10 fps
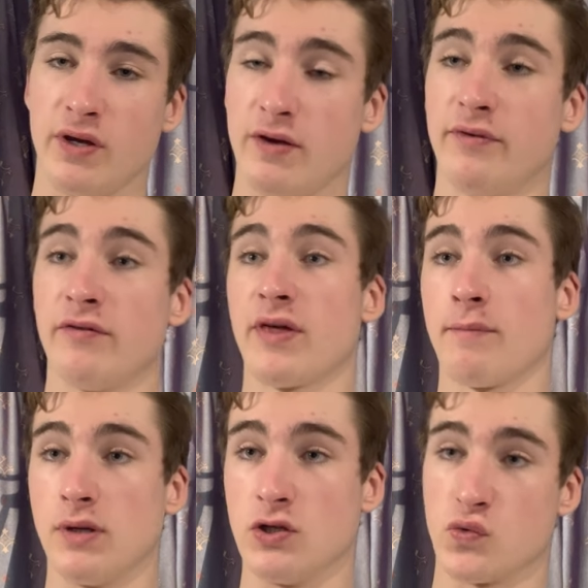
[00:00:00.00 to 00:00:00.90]
even if that
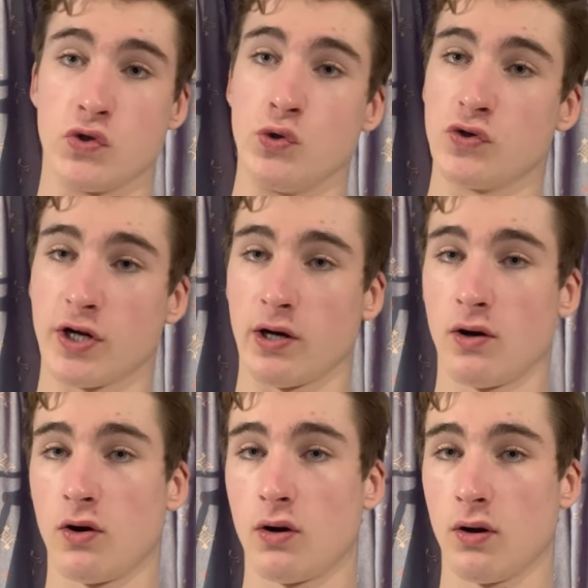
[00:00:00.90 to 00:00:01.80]
means reducing
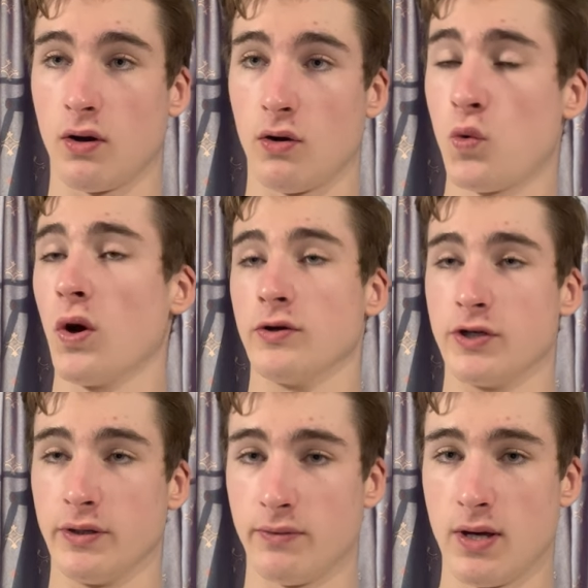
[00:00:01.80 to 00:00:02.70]
quality.